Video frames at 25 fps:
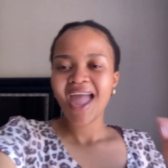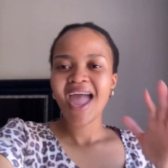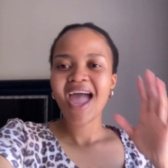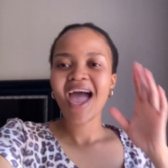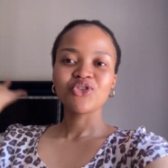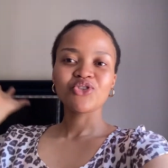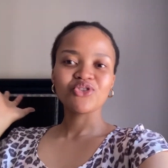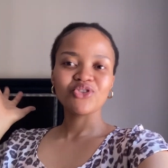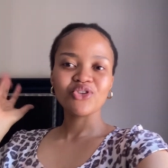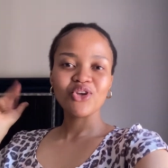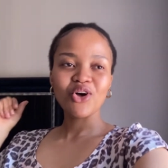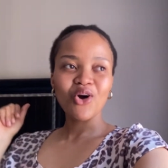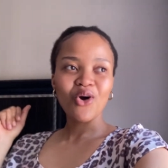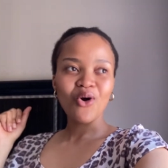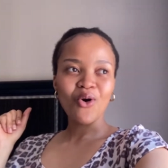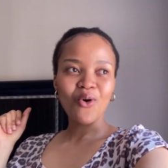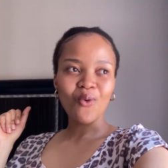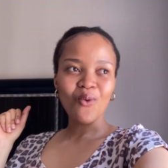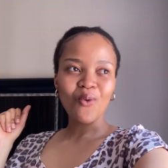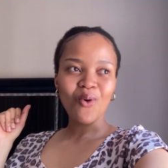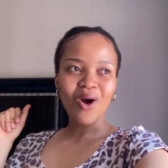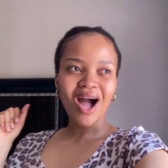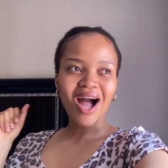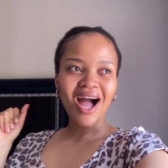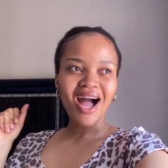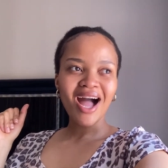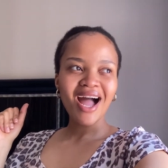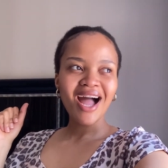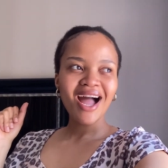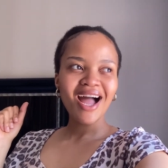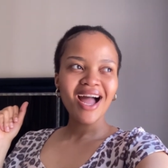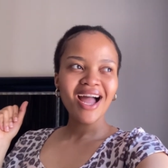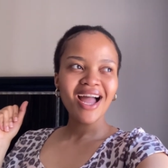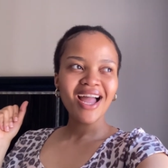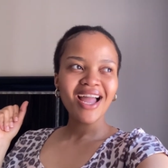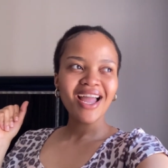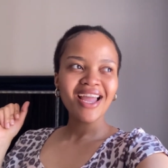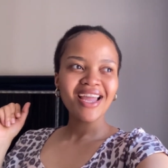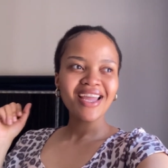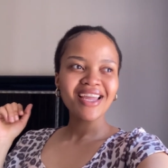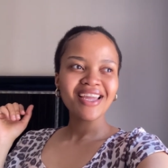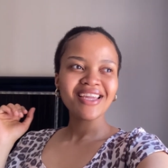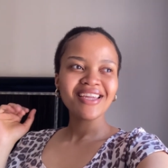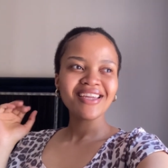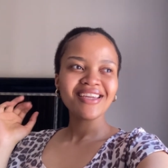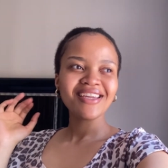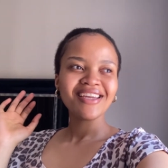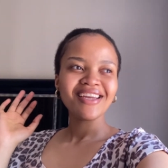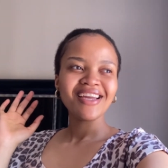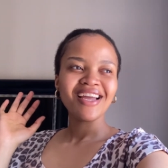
So I